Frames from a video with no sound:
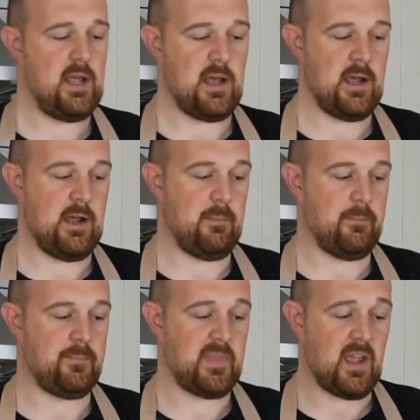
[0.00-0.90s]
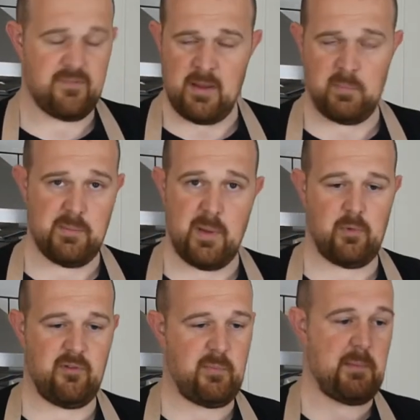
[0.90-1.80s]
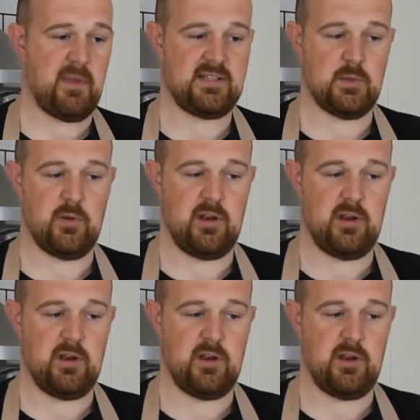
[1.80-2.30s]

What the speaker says: A family member of mine might do it